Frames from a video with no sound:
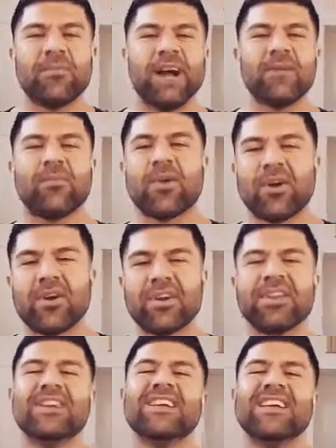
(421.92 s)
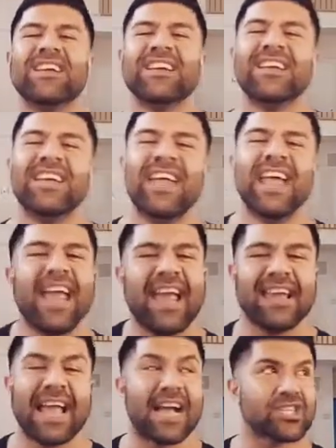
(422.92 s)
my word.
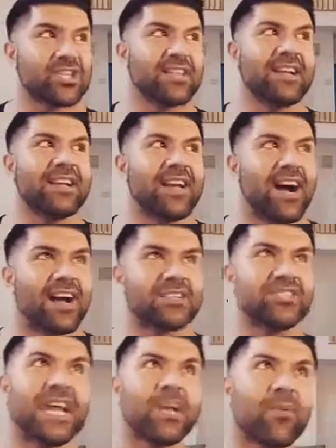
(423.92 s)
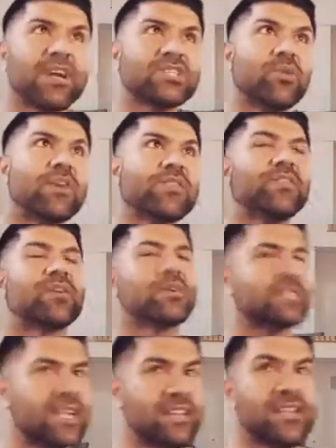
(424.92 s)
And actually, January 12th and
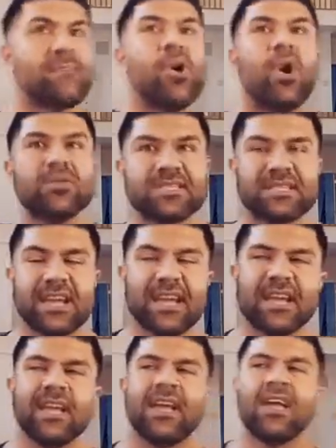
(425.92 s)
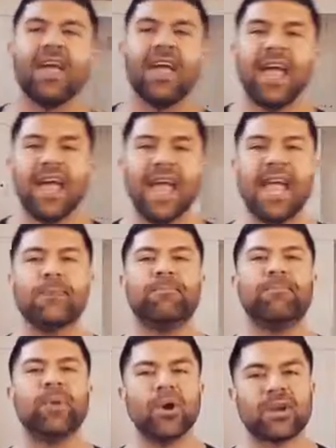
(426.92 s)
13th, I'm hosting
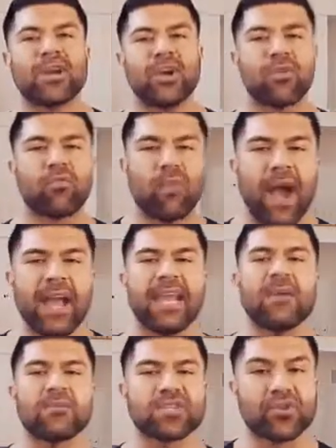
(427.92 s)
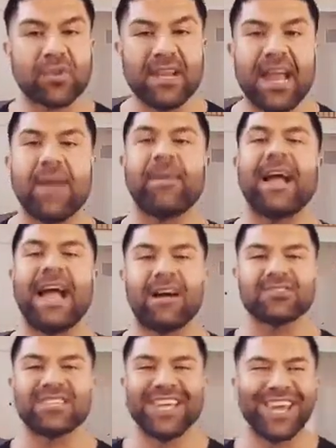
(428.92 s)
a book writing retreat at my
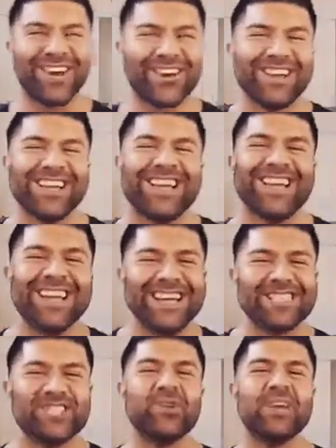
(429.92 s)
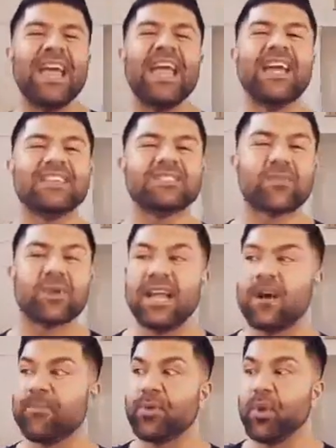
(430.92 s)
house here. In 2 days, we're going to
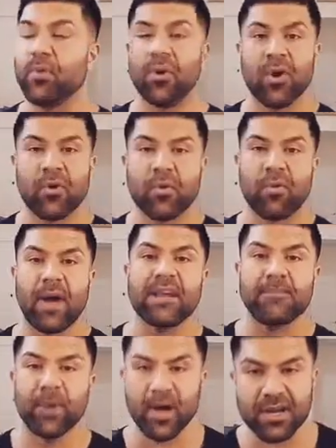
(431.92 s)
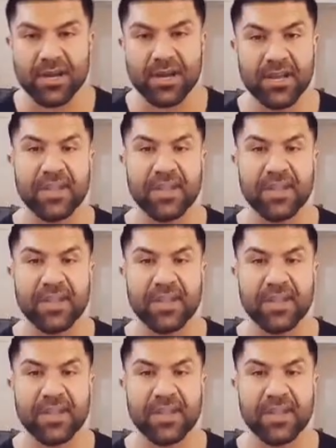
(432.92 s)
help you write a book,